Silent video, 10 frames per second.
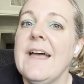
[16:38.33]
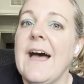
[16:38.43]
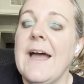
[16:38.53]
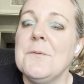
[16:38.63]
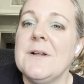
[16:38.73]

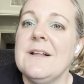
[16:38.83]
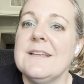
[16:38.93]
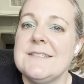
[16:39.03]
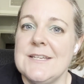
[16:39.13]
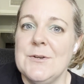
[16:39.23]
I
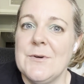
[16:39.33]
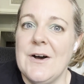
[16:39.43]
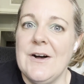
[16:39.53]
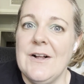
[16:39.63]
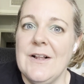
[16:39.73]
will see you
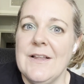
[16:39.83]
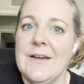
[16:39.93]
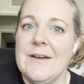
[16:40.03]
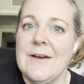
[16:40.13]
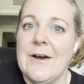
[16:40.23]
all,
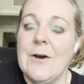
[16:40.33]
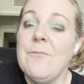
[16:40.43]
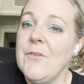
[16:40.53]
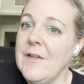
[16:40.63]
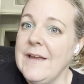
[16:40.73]

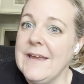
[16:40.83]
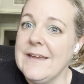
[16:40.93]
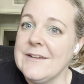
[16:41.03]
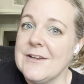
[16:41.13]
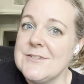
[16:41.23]
hopefully
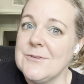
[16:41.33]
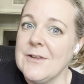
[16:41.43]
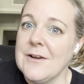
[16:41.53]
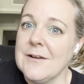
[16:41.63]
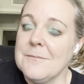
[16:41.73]
not too
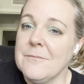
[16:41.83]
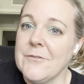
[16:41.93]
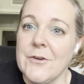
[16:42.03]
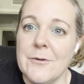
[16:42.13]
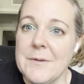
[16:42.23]
long.
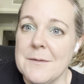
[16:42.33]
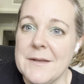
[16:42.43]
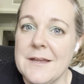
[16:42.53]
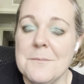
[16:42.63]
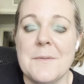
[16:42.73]
For you it'll be a
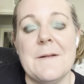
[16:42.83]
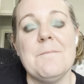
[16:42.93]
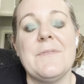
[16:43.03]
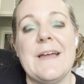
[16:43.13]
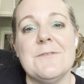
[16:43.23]
minute, but
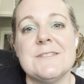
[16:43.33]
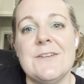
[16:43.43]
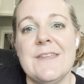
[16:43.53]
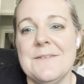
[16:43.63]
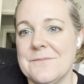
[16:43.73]
I will see
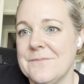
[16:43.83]
you then.